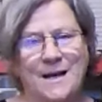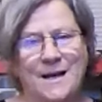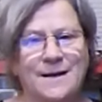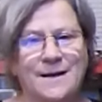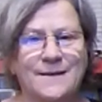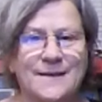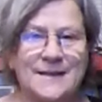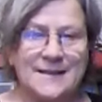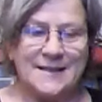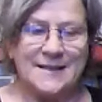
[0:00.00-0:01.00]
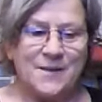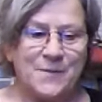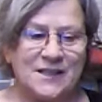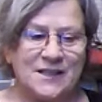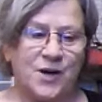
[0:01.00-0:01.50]
Uh, this is the
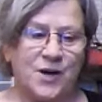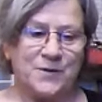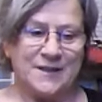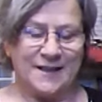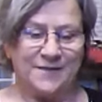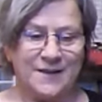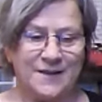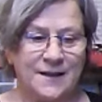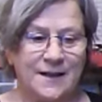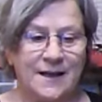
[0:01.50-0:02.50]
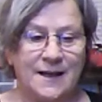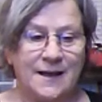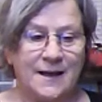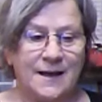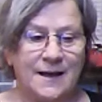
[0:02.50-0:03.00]
message I received.
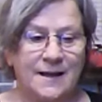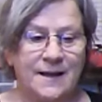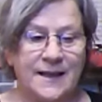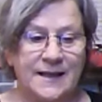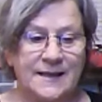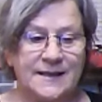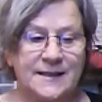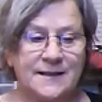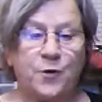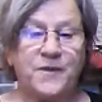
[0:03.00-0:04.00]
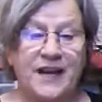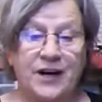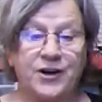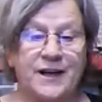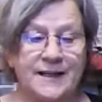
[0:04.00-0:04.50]
This, no,
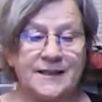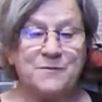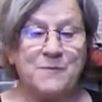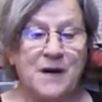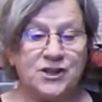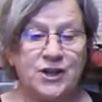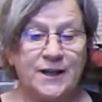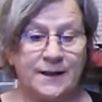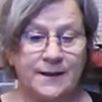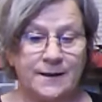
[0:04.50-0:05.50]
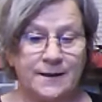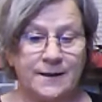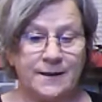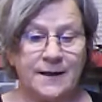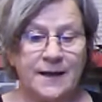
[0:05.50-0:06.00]
there is much
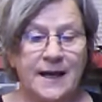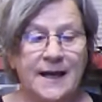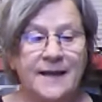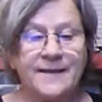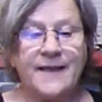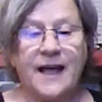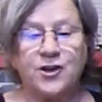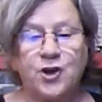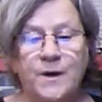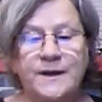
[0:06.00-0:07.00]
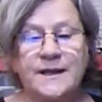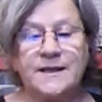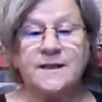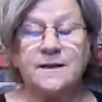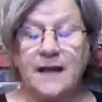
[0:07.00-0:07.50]
hidden that no one
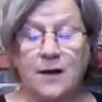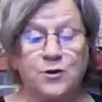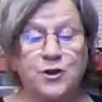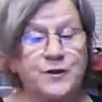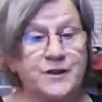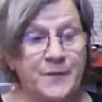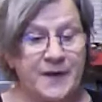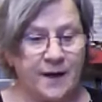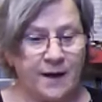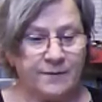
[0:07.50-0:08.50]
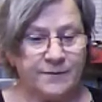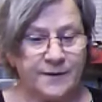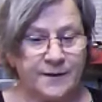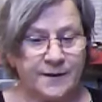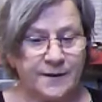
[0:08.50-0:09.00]
is allowed to speak of.
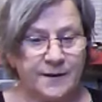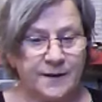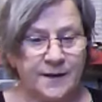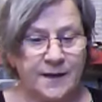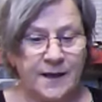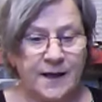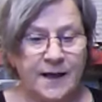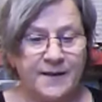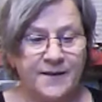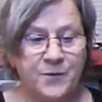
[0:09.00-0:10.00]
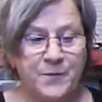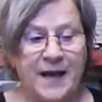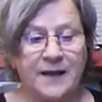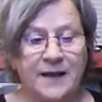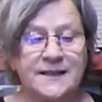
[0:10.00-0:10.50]
The
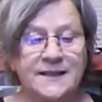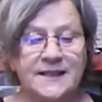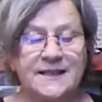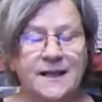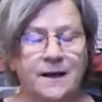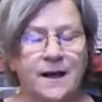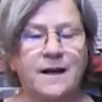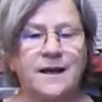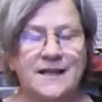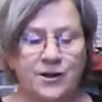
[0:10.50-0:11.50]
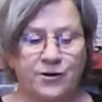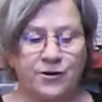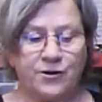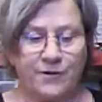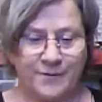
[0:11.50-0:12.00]
balance is getting
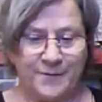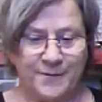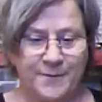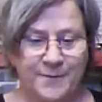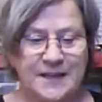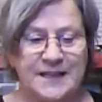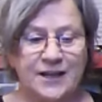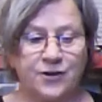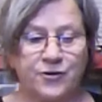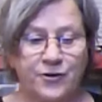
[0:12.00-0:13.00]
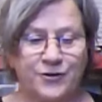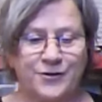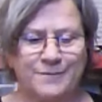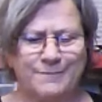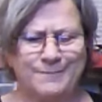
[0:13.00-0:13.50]
nearer, nearer,